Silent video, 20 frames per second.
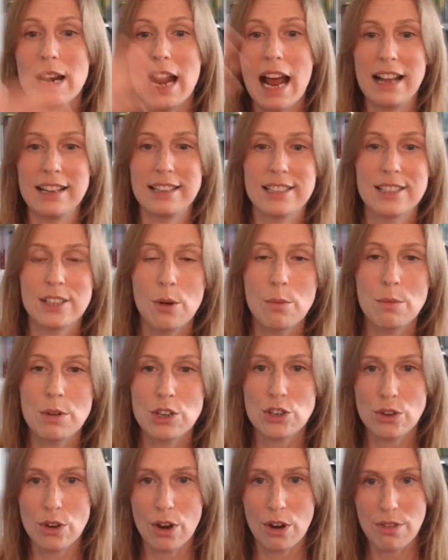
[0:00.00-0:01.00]
It had so
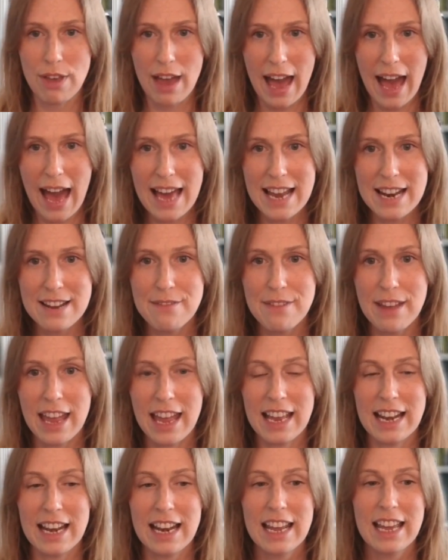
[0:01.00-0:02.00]
much growth ahead of
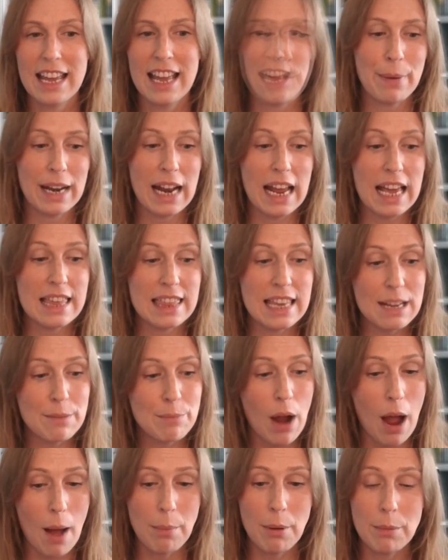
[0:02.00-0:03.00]
it. But I
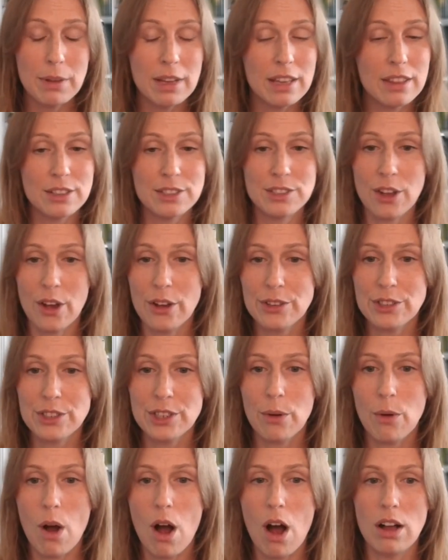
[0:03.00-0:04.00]
think probably there's
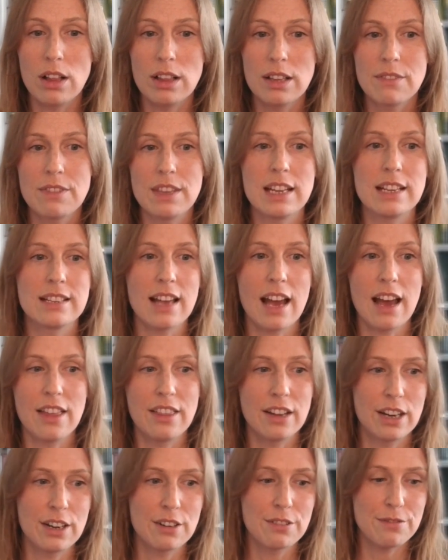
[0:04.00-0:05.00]
also all of these
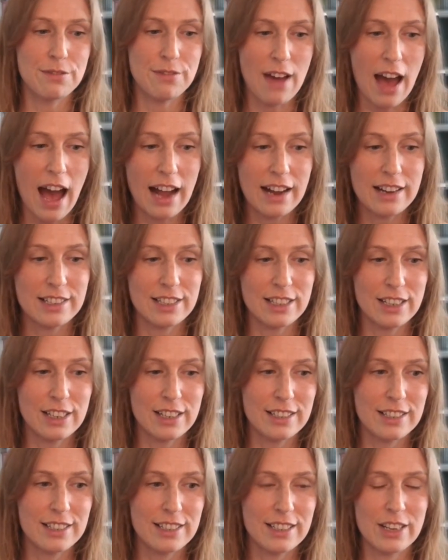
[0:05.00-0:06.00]
other
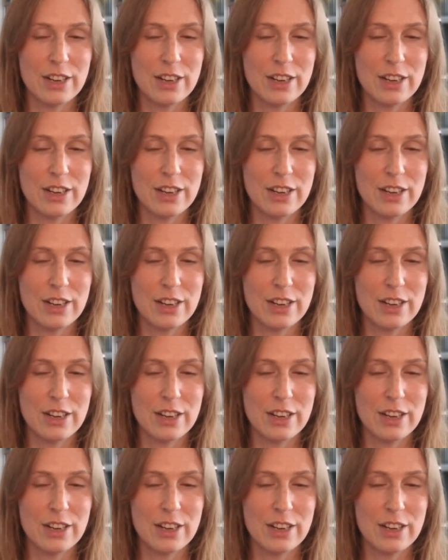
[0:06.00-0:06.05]
factors.